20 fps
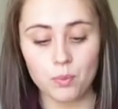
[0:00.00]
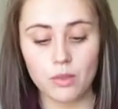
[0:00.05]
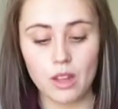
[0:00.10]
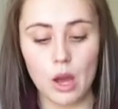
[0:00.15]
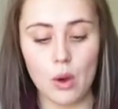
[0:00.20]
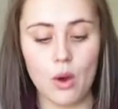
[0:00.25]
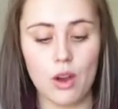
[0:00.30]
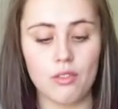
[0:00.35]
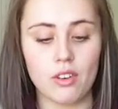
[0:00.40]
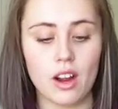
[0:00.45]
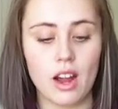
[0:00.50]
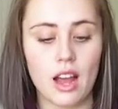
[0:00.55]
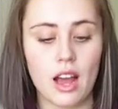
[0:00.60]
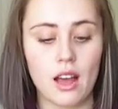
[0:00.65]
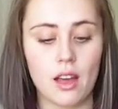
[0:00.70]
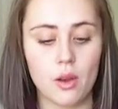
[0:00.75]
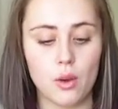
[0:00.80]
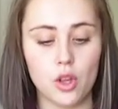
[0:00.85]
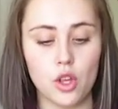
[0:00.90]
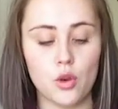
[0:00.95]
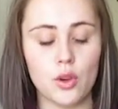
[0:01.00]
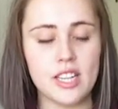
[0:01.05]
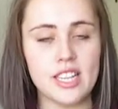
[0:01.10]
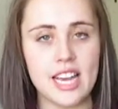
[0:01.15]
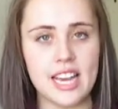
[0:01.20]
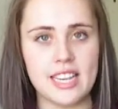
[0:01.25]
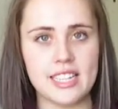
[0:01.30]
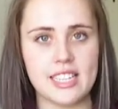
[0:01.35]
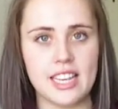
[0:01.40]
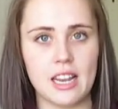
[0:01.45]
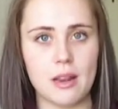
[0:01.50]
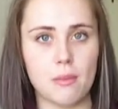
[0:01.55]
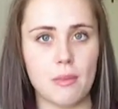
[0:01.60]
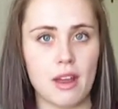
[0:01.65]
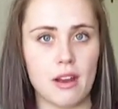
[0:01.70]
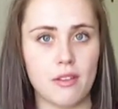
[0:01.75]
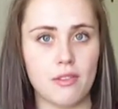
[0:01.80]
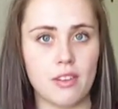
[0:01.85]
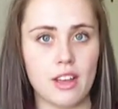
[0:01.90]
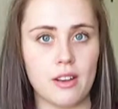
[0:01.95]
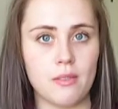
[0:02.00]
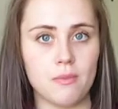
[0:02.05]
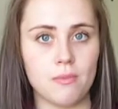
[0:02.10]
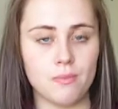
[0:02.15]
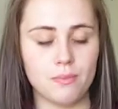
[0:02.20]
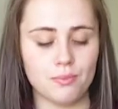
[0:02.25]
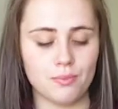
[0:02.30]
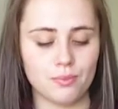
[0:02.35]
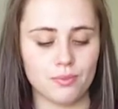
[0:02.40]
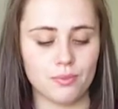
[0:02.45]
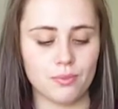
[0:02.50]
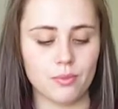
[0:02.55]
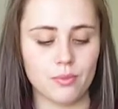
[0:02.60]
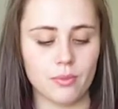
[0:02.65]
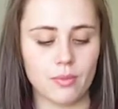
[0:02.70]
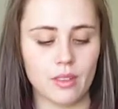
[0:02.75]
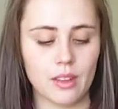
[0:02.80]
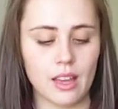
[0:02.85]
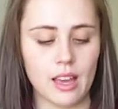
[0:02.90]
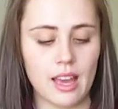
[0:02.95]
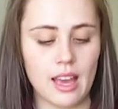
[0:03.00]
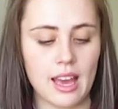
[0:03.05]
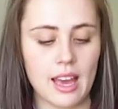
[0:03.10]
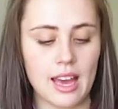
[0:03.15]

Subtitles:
However, you can take acetaminophen,